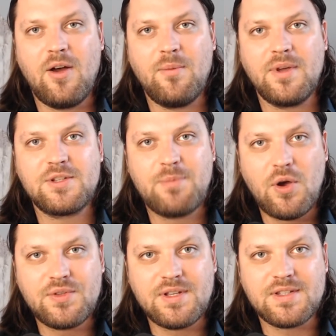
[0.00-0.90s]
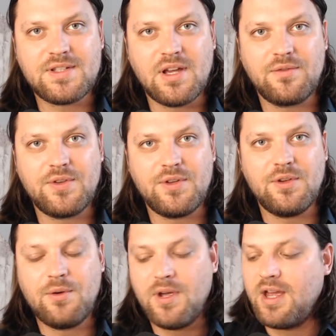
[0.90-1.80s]
exposing itself to
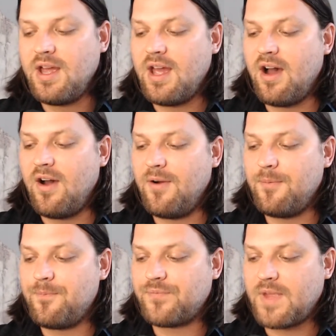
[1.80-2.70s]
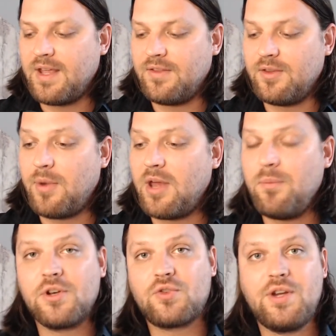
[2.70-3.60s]
you. And the Biden
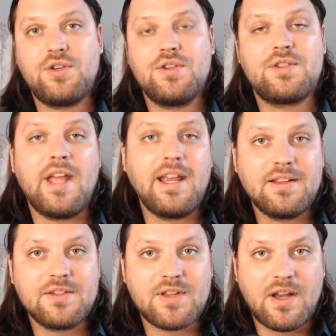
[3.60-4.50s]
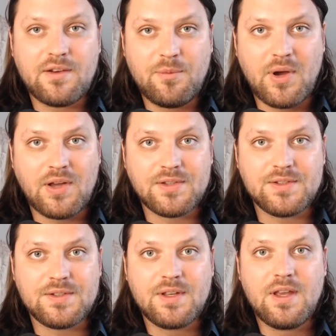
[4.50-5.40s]
administration is taking the side of the
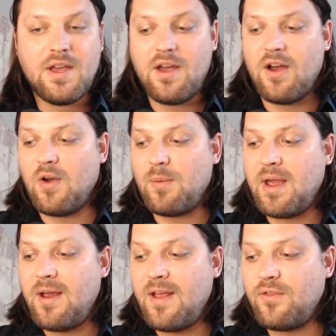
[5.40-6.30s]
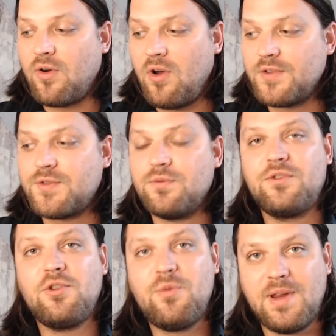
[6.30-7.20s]
bosses. And they're also
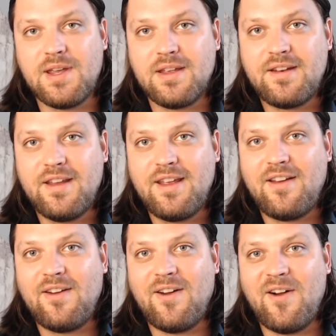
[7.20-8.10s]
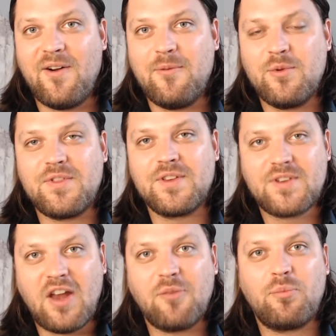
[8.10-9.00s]
doing it with this
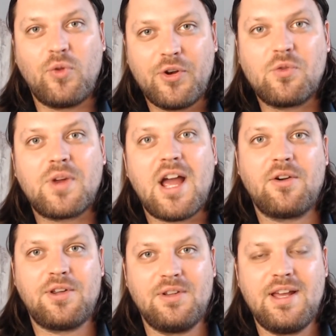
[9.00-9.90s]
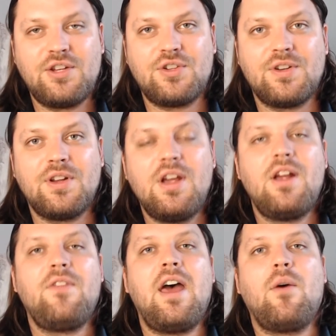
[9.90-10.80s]
kind of political calculation
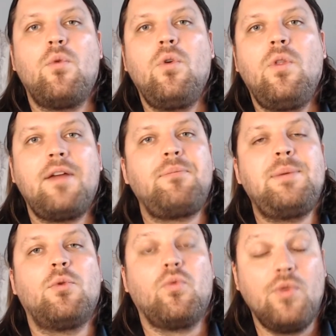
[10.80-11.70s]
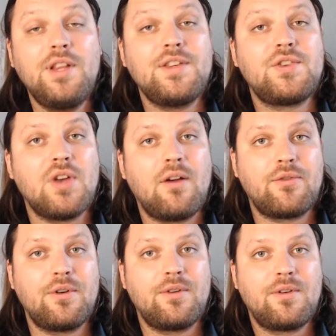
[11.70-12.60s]
that will let people really
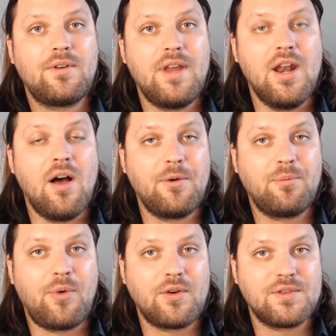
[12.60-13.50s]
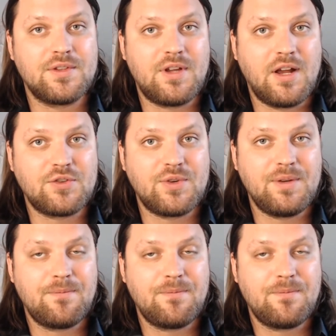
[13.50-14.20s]
suffer in other parts of the country,